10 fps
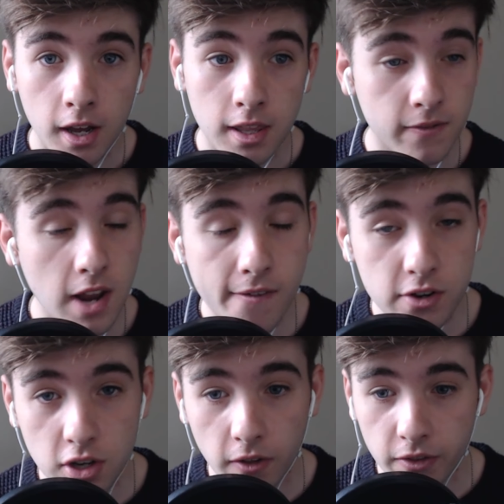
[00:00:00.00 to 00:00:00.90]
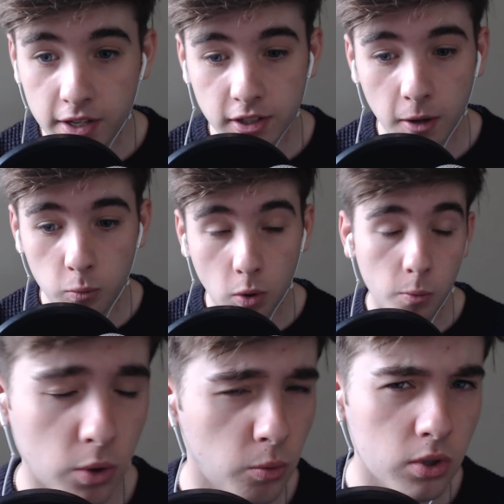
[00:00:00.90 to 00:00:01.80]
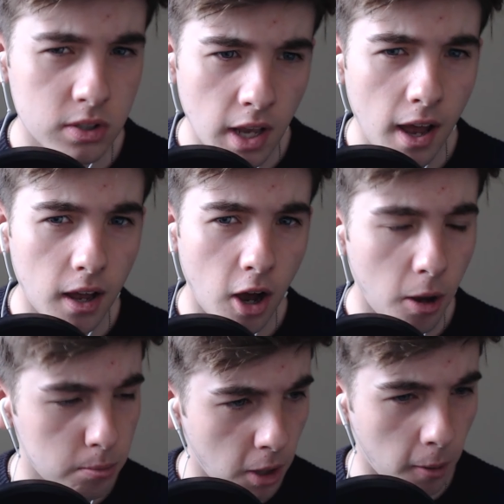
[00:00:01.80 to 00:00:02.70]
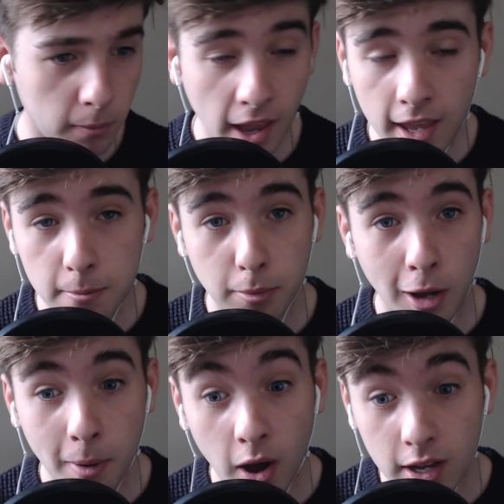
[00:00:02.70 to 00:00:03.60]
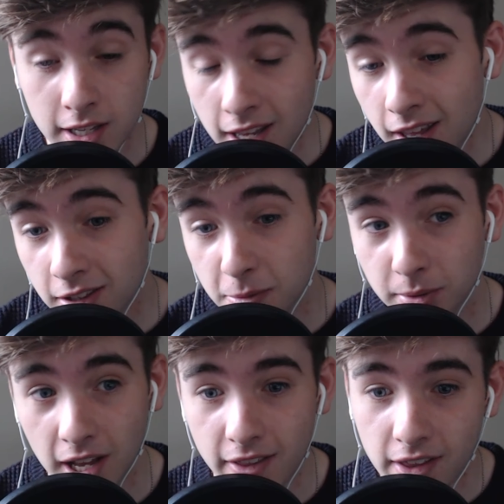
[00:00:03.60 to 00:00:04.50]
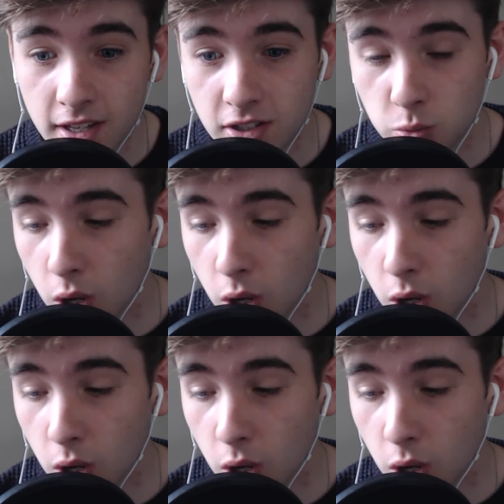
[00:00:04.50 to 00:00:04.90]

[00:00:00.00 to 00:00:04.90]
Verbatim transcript: They've never done this. Uh, what? What's that? I'm, I'm late by about a year to play this.